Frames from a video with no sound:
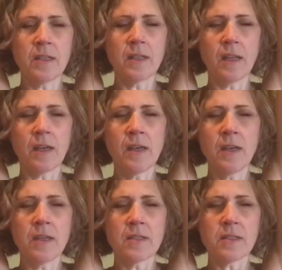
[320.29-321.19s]
to the
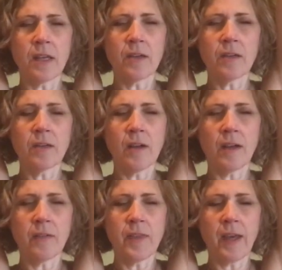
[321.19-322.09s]
center
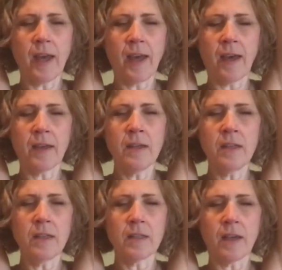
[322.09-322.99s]
of the
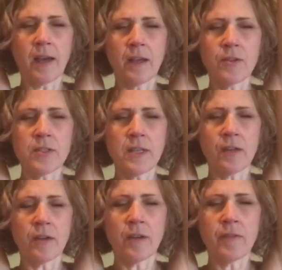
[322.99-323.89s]
head, higher
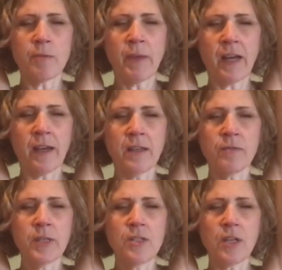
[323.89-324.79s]
center of the mind.
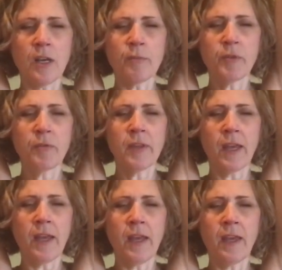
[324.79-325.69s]
Reach up through
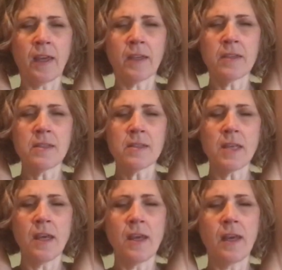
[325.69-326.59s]
the hands,
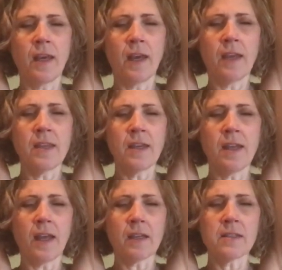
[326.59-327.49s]
and then
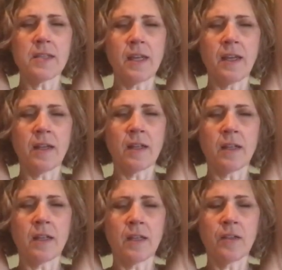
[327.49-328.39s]

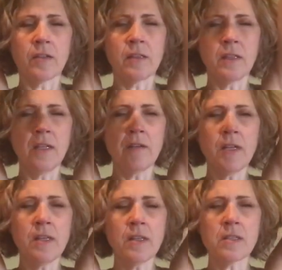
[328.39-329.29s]
exhale like you're
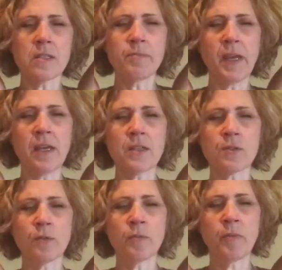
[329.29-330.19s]
clearing the
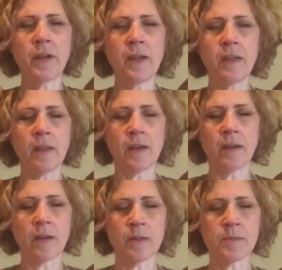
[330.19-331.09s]
space. We'll bring the
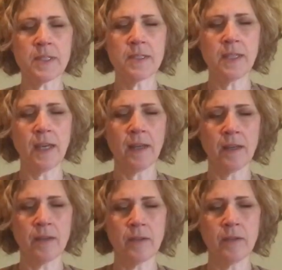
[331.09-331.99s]
arms
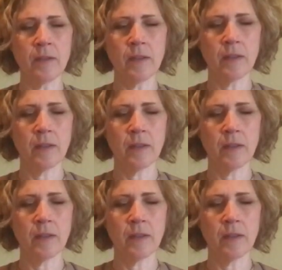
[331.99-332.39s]
down,